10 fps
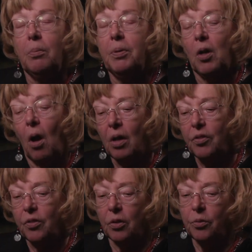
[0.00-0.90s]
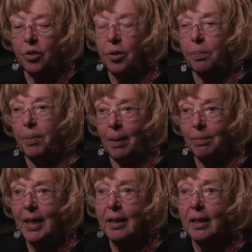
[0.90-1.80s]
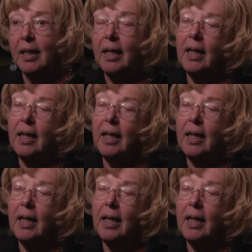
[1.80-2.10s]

but also to the public